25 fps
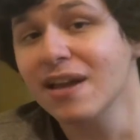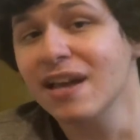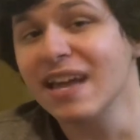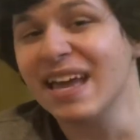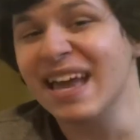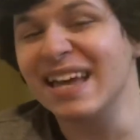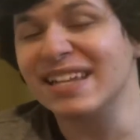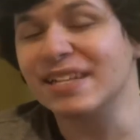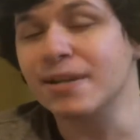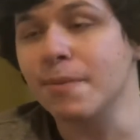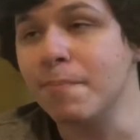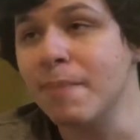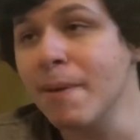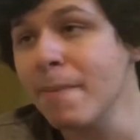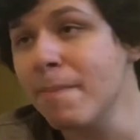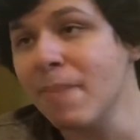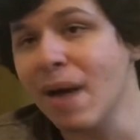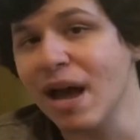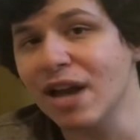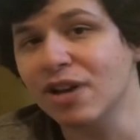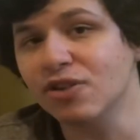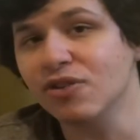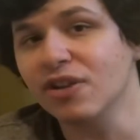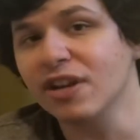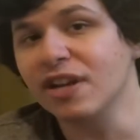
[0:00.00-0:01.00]
is a bit
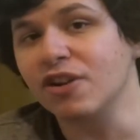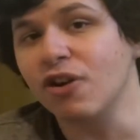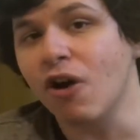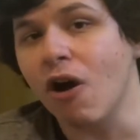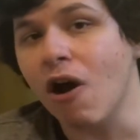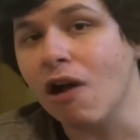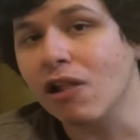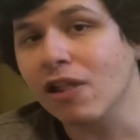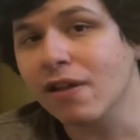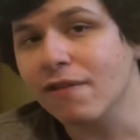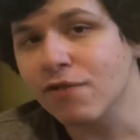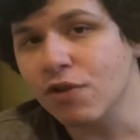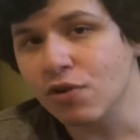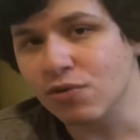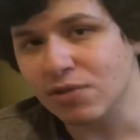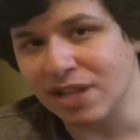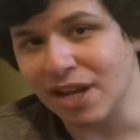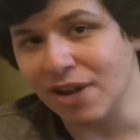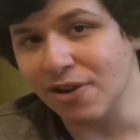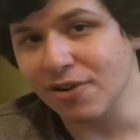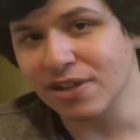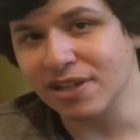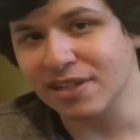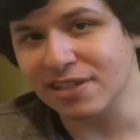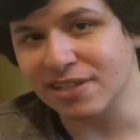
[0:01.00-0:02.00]
better in all of those
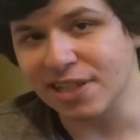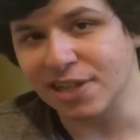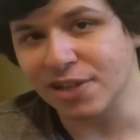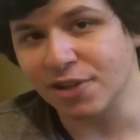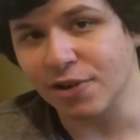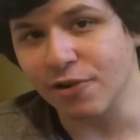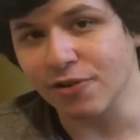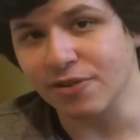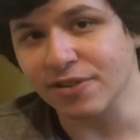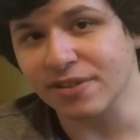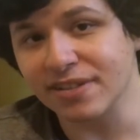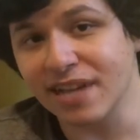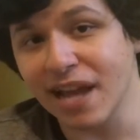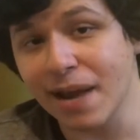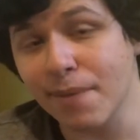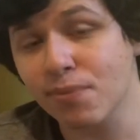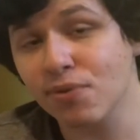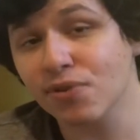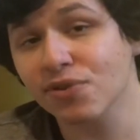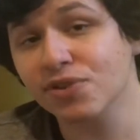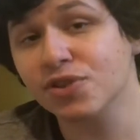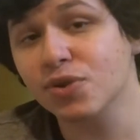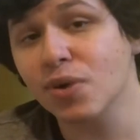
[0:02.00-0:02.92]
areas than Curtis Gabriel,